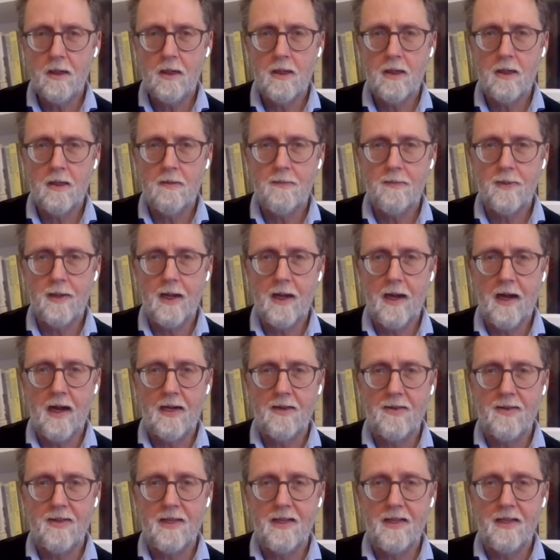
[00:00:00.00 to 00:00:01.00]
Uh,
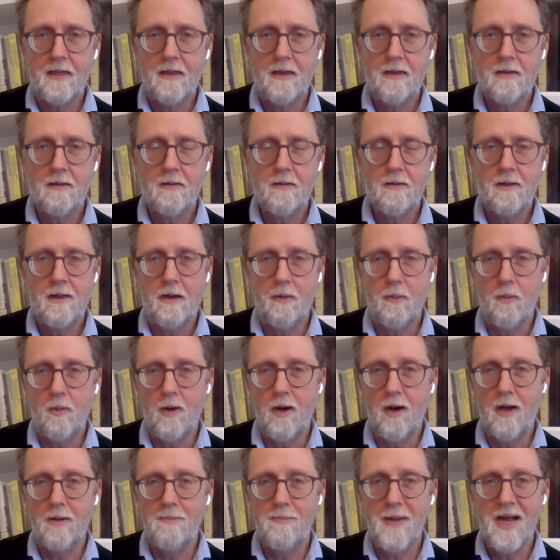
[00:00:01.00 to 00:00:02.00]
I think
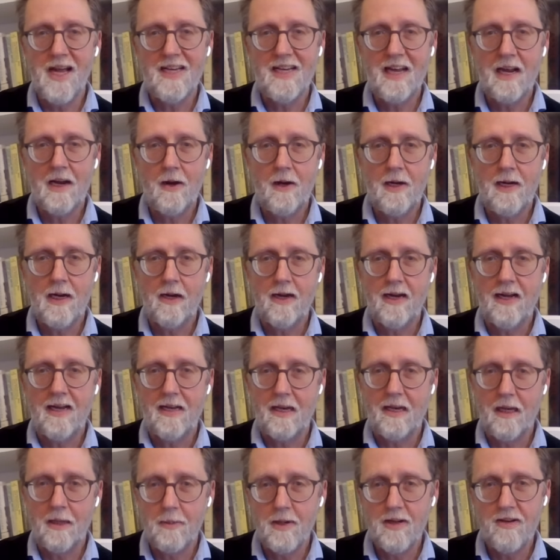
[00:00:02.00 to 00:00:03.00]
Iran may carry out
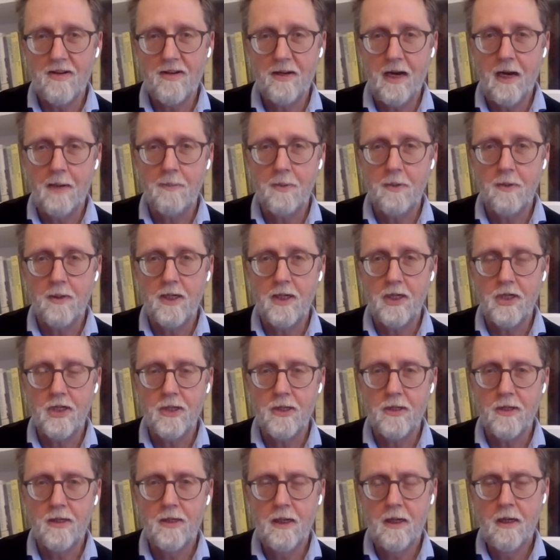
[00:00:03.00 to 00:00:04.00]
a limited
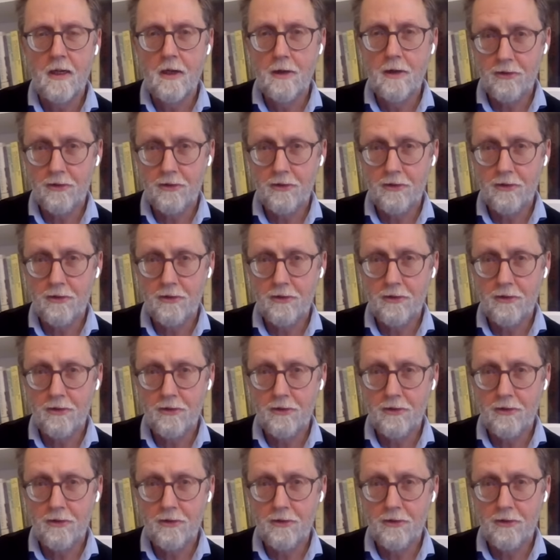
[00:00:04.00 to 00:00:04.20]
operation.